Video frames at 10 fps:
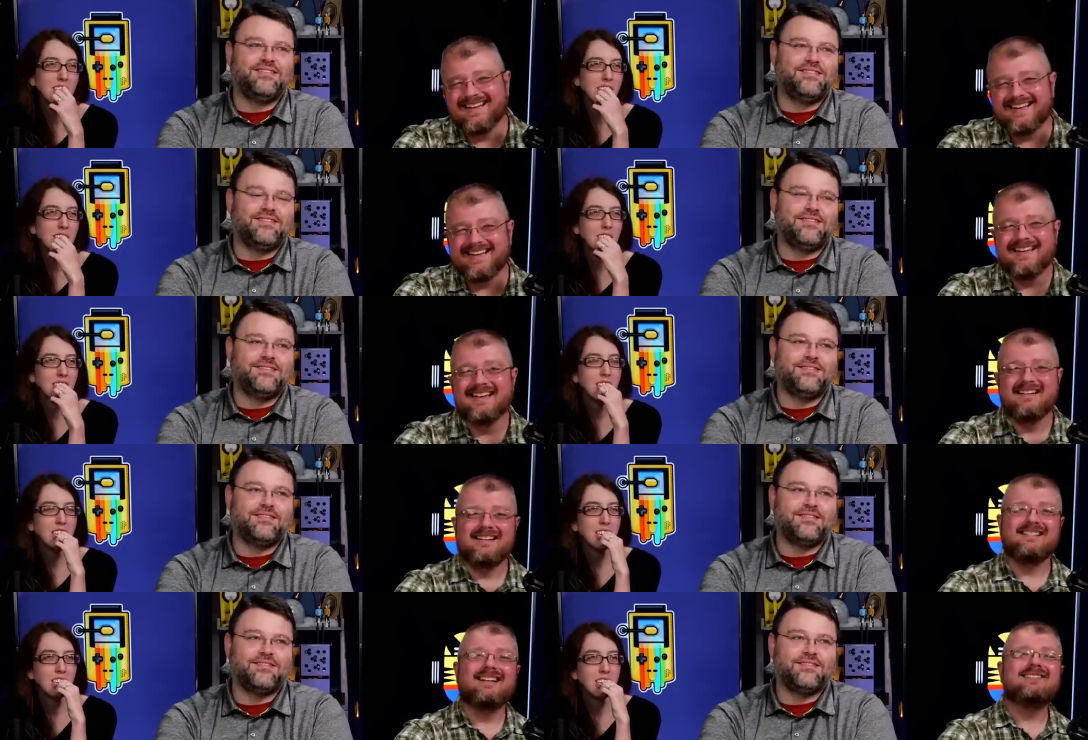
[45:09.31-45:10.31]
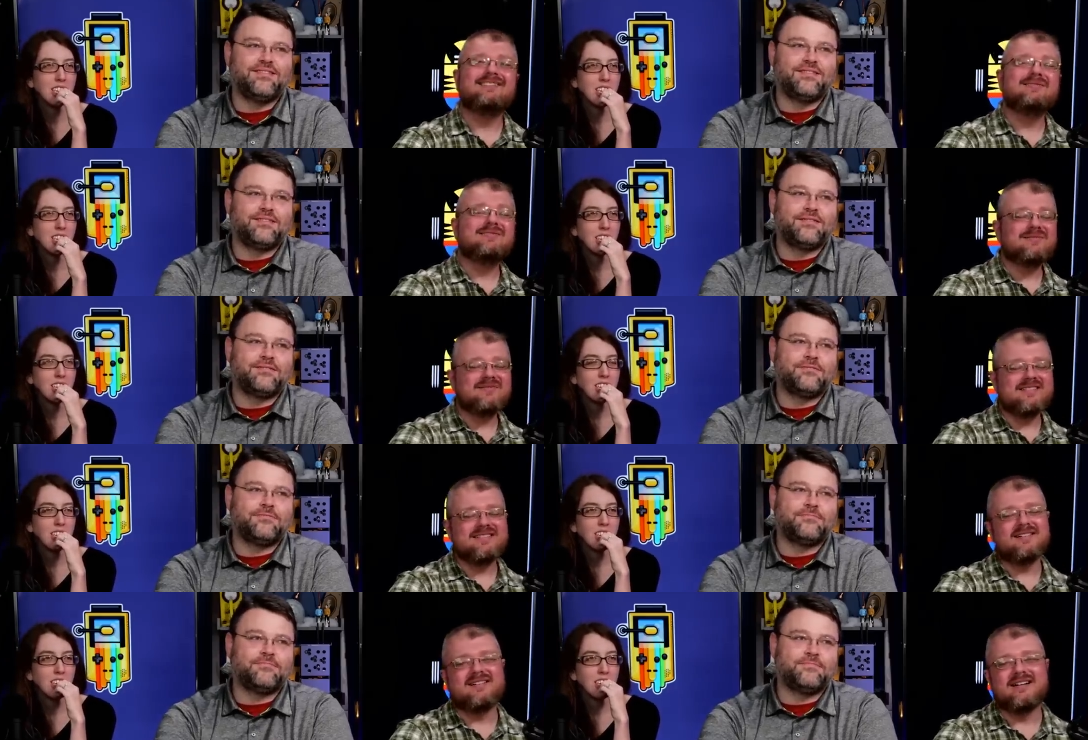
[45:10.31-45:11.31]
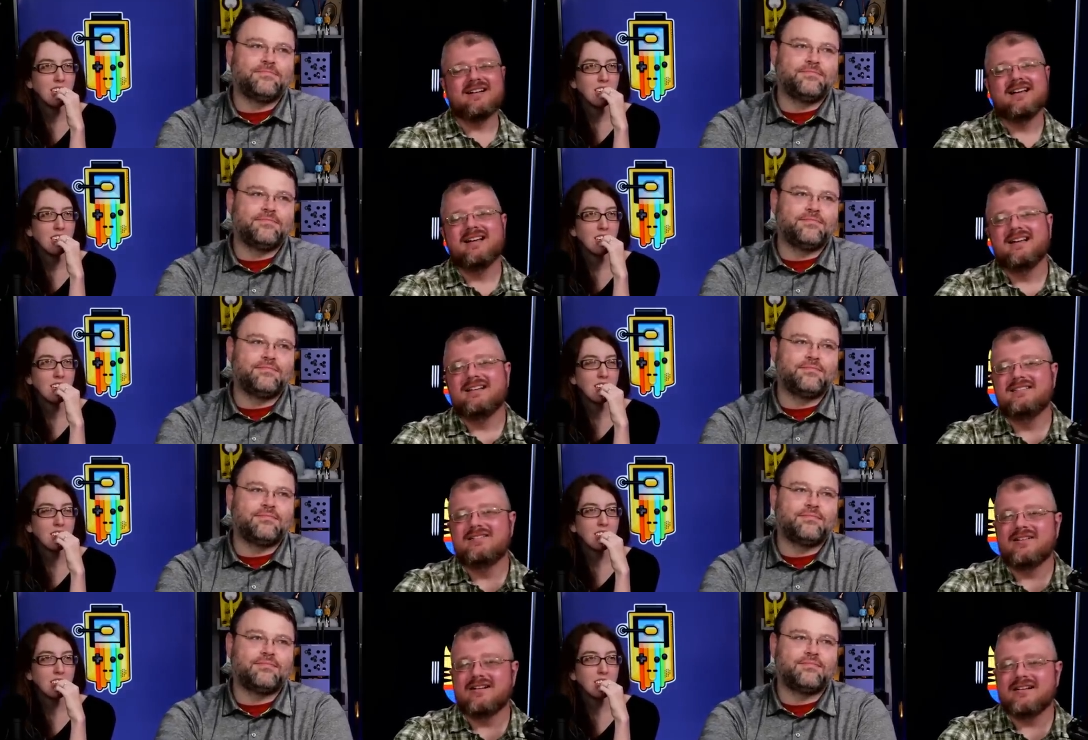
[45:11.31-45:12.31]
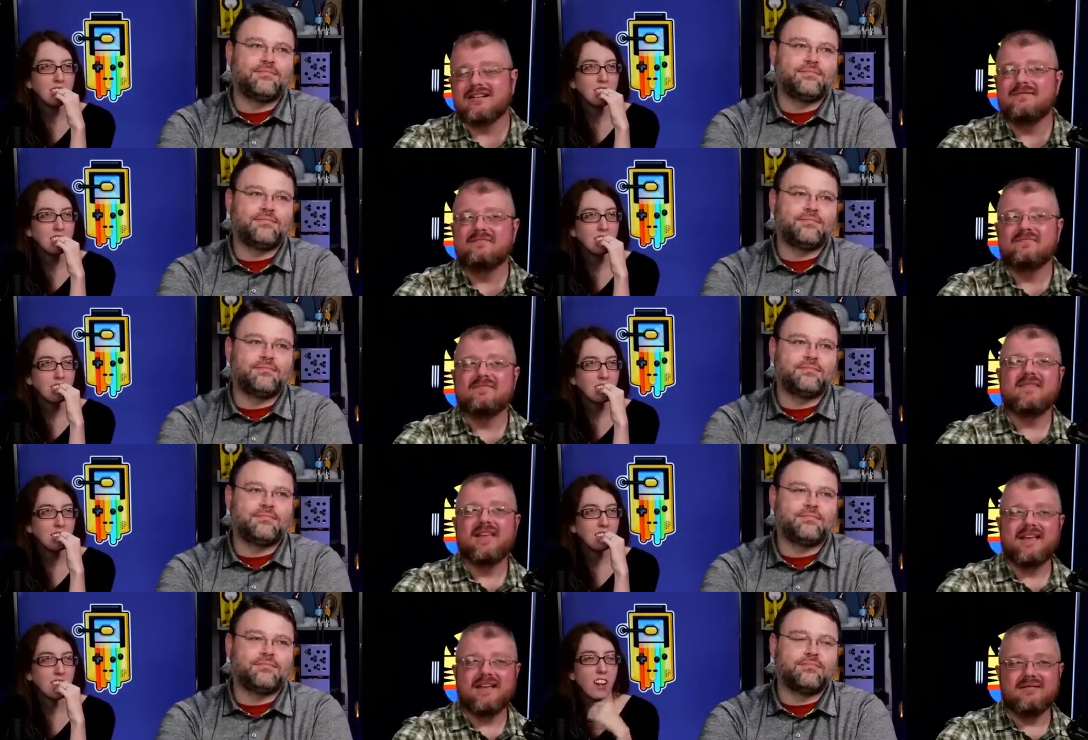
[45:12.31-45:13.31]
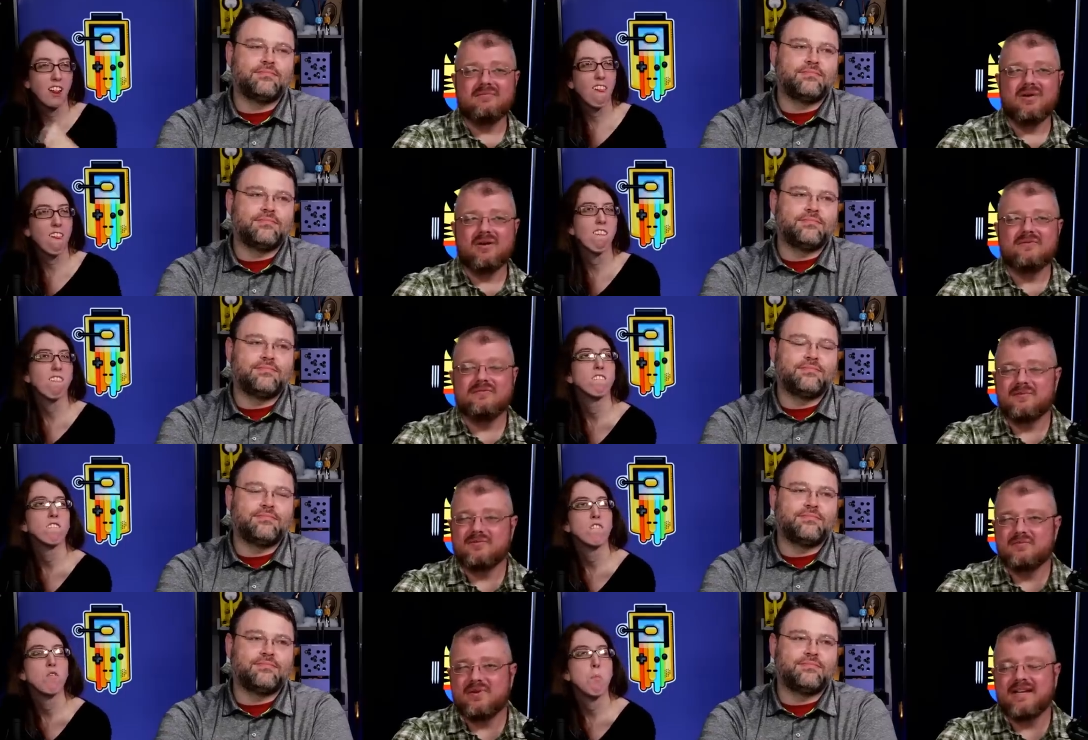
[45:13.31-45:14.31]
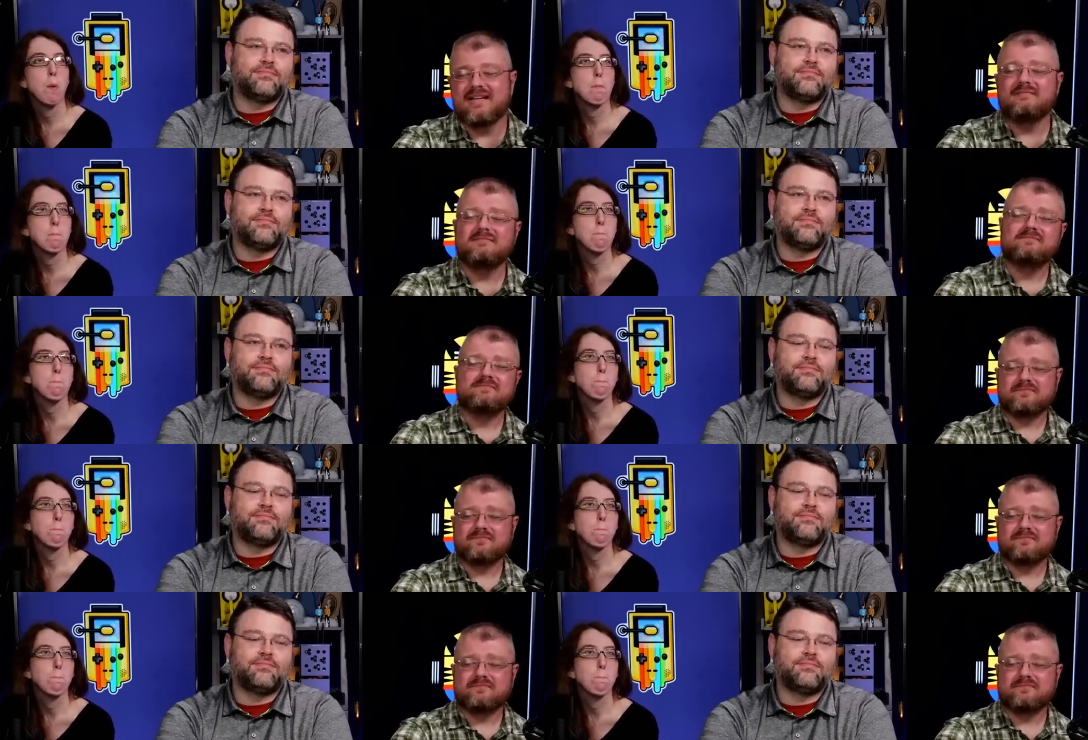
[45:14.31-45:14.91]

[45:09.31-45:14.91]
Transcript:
Speaker 1: Our last two stories are dark and both from Japan.